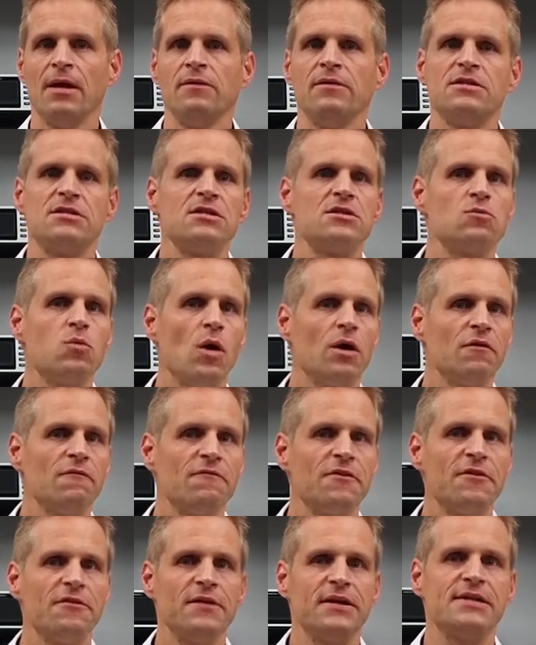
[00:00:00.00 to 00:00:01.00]
This is one of
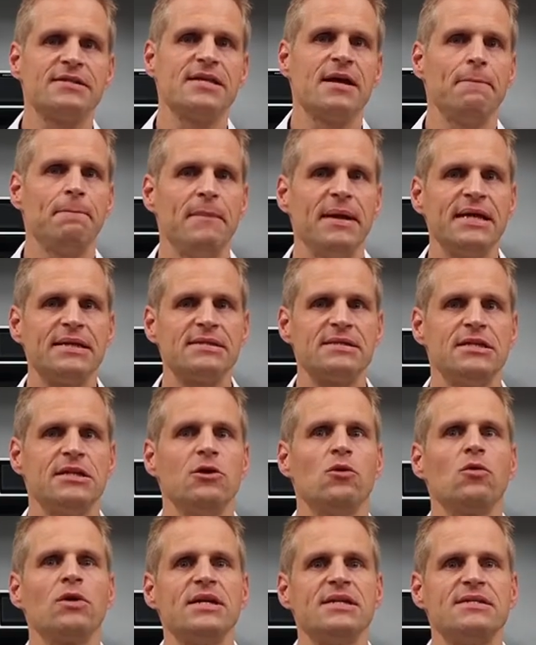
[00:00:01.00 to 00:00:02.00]
the things that makes
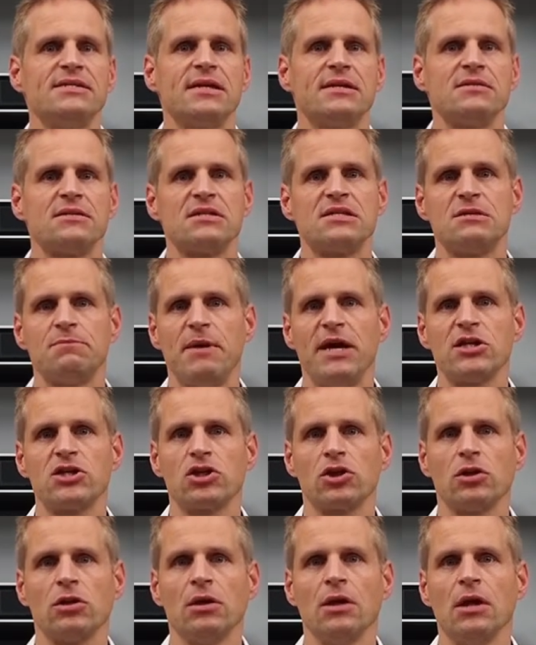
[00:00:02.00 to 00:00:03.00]
Hioki sensors
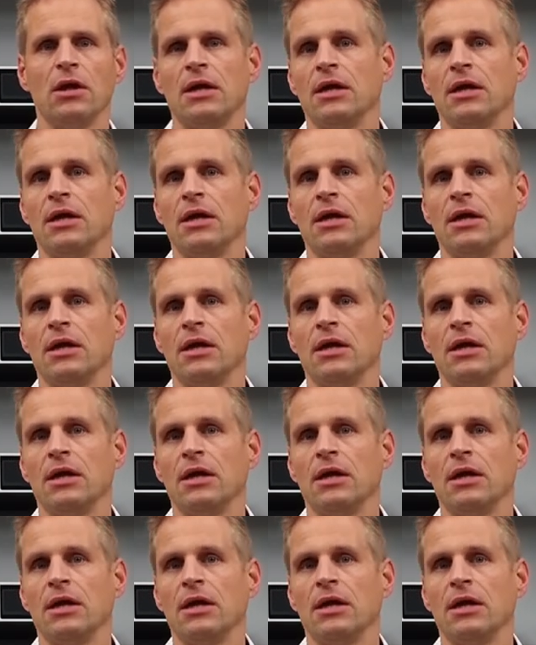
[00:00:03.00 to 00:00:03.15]
special,